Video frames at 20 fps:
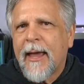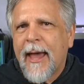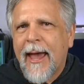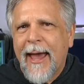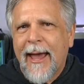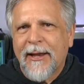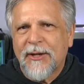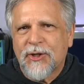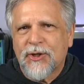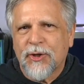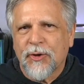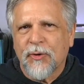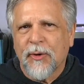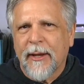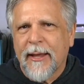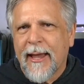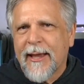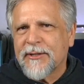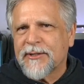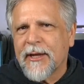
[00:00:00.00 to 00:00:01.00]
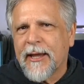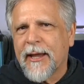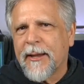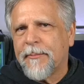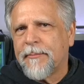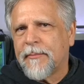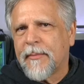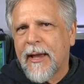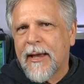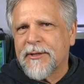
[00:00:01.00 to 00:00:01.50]
and certainly as a
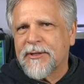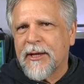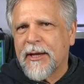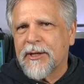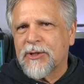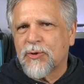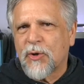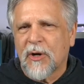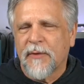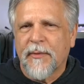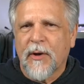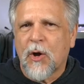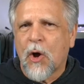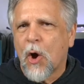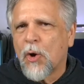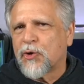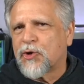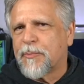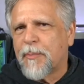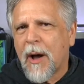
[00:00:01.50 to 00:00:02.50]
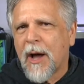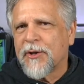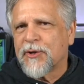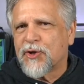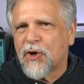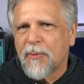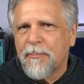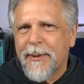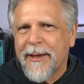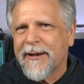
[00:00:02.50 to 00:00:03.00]
as a sort of a
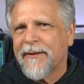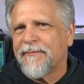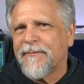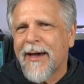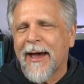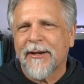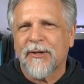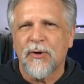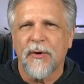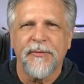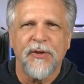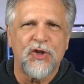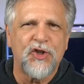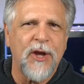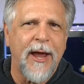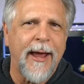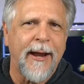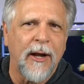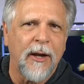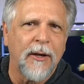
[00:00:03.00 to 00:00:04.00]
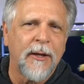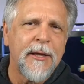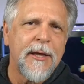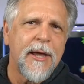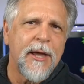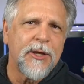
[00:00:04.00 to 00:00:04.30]
co-sponsor benefactor of the channel,